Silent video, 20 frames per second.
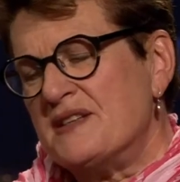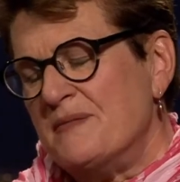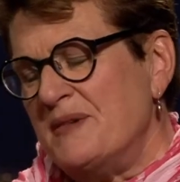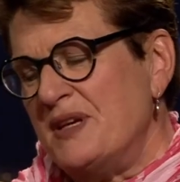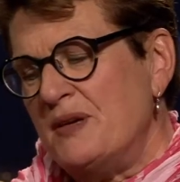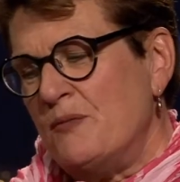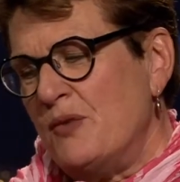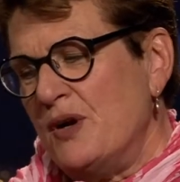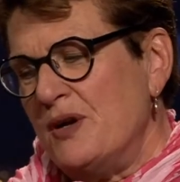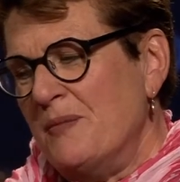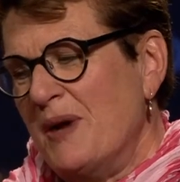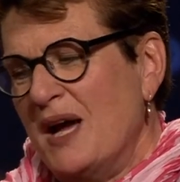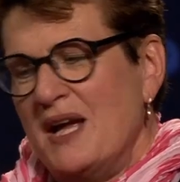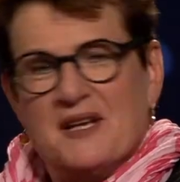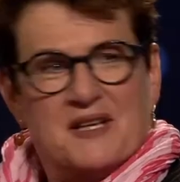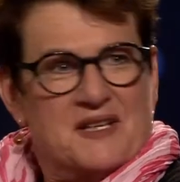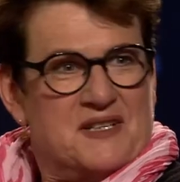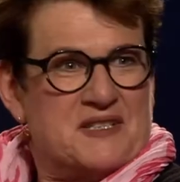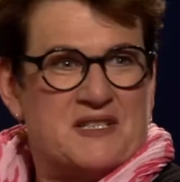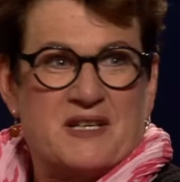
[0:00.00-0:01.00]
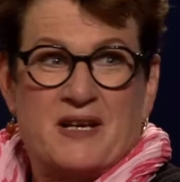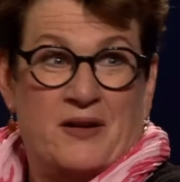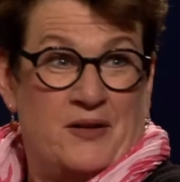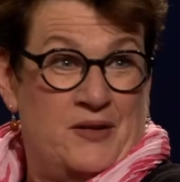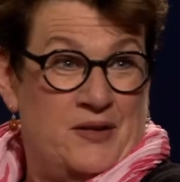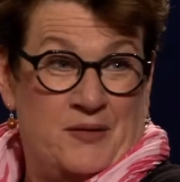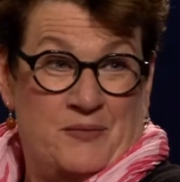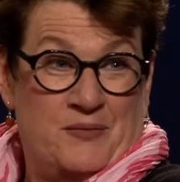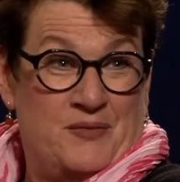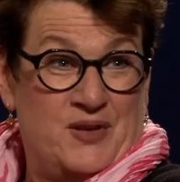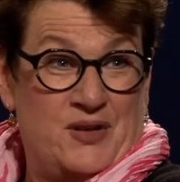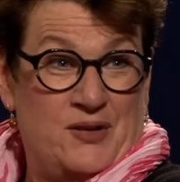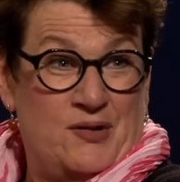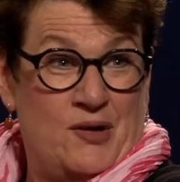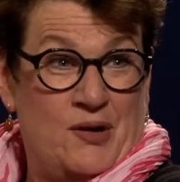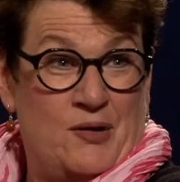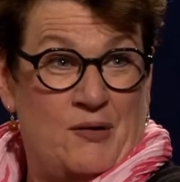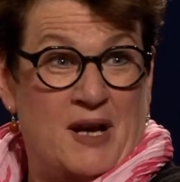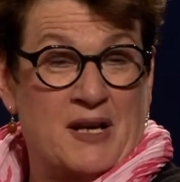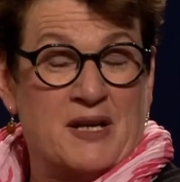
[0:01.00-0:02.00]
I mean, what am I going to tell them? You
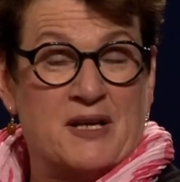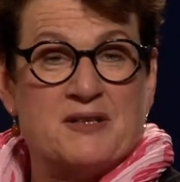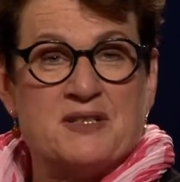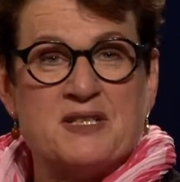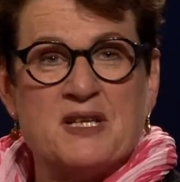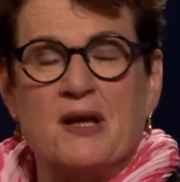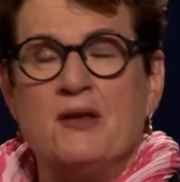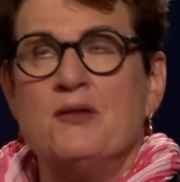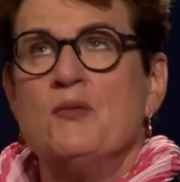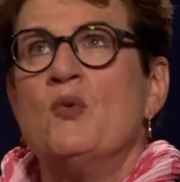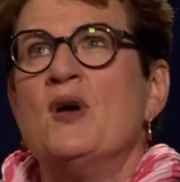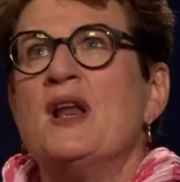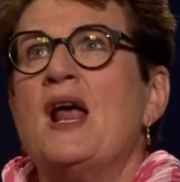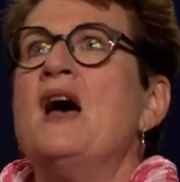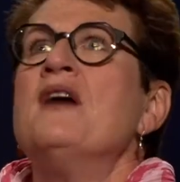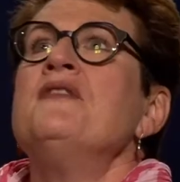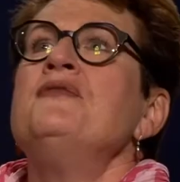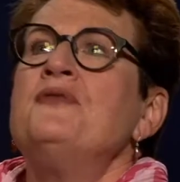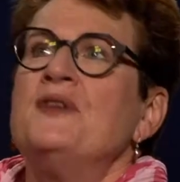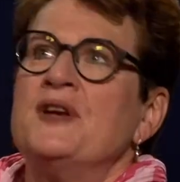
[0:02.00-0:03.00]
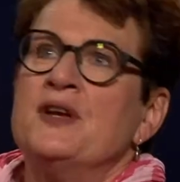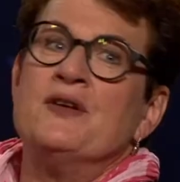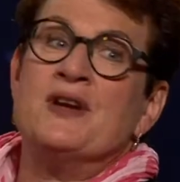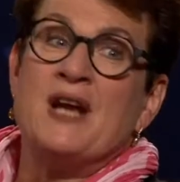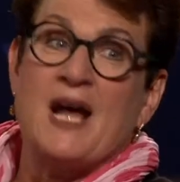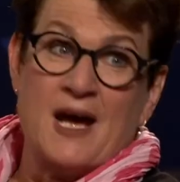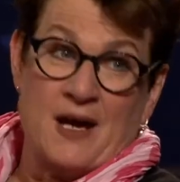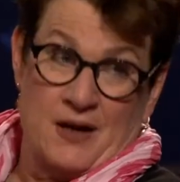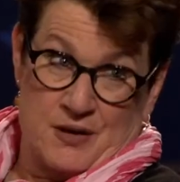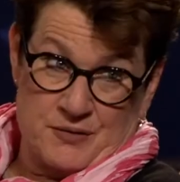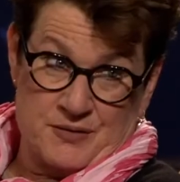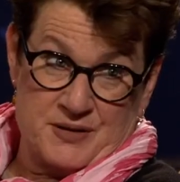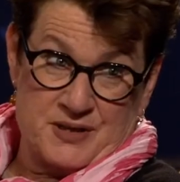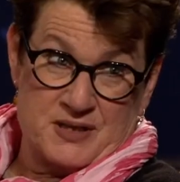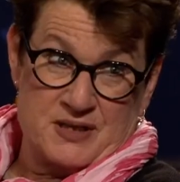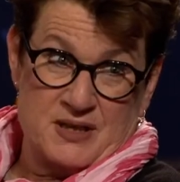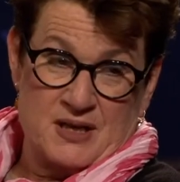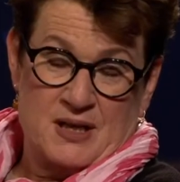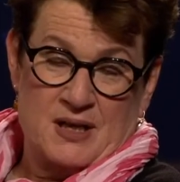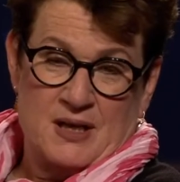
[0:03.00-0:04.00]
know, I can tell them what I've figured out.